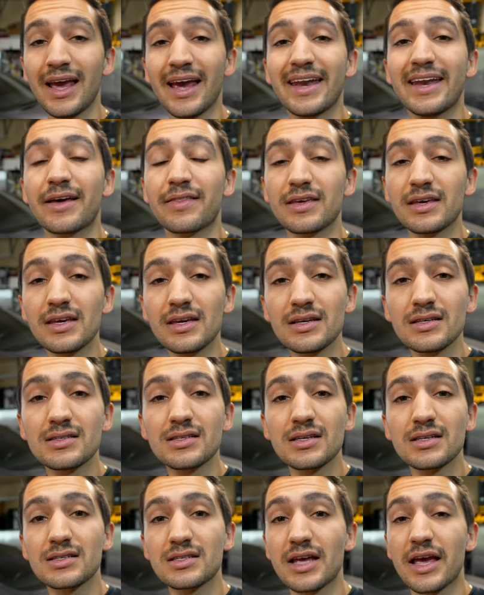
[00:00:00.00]
Now, the
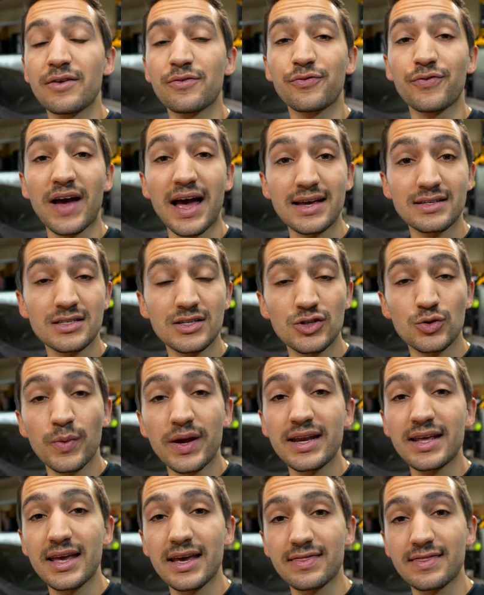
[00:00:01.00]
easiest and fastest way
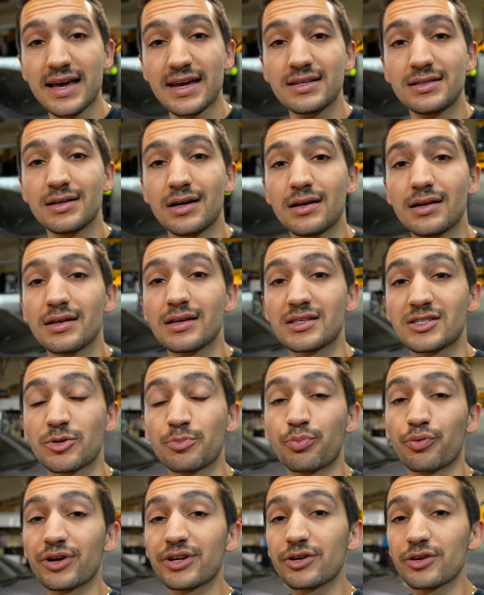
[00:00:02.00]
to get that done is to
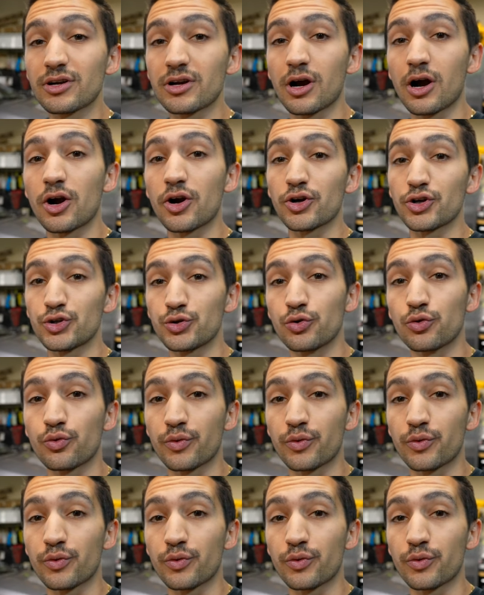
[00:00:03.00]
bring your car to a